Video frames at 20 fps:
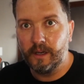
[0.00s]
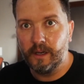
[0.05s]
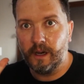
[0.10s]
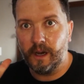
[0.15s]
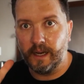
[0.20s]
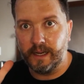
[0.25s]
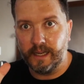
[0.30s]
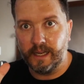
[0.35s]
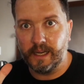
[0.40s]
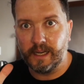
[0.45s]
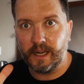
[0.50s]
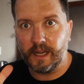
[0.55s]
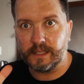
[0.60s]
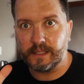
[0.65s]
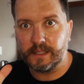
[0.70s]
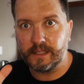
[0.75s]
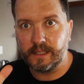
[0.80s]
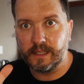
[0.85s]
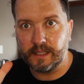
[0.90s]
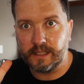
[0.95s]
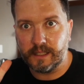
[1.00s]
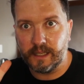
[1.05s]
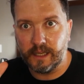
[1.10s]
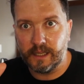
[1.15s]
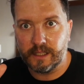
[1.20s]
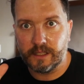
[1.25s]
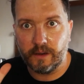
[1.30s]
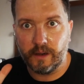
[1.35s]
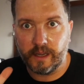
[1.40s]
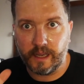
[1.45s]
I need glasses to see,
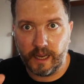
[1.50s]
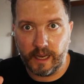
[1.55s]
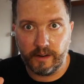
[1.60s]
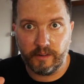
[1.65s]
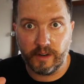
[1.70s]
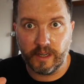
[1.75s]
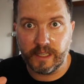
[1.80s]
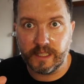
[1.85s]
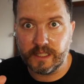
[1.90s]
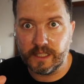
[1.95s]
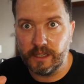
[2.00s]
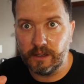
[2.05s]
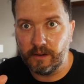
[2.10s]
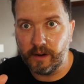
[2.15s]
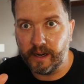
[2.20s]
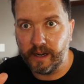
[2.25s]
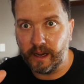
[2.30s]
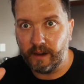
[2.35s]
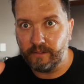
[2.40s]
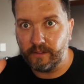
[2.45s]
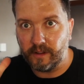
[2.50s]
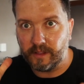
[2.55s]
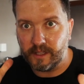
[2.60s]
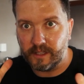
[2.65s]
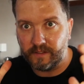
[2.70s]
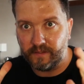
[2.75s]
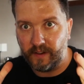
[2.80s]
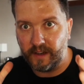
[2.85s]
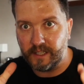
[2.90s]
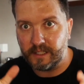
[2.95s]
so I can't really see right now. I've got
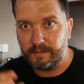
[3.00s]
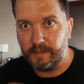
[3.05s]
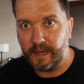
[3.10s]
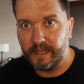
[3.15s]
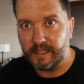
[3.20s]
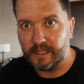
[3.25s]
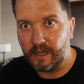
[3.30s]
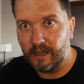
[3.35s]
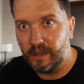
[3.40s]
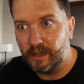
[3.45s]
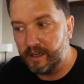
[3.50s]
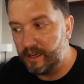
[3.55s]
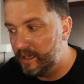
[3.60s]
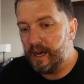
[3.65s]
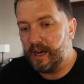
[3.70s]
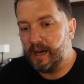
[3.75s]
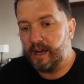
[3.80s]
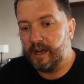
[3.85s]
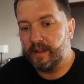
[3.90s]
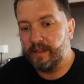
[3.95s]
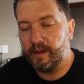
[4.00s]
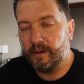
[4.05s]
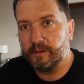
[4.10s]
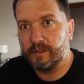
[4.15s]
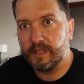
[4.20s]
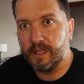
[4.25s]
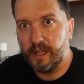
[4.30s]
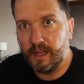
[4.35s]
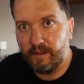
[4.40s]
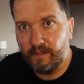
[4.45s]
this face mask on that was
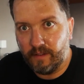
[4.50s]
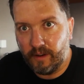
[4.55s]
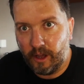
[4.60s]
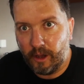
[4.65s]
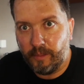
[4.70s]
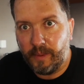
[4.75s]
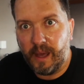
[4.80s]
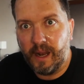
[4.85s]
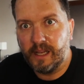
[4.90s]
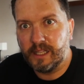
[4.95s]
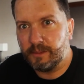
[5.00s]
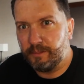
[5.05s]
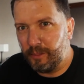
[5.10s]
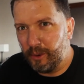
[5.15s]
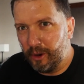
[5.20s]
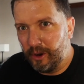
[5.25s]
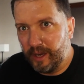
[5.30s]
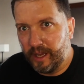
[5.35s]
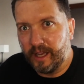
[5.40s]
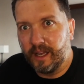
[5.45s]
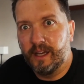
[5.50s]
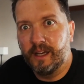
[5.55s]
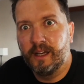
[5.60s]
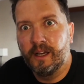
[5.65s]
in the envelope, and it's burning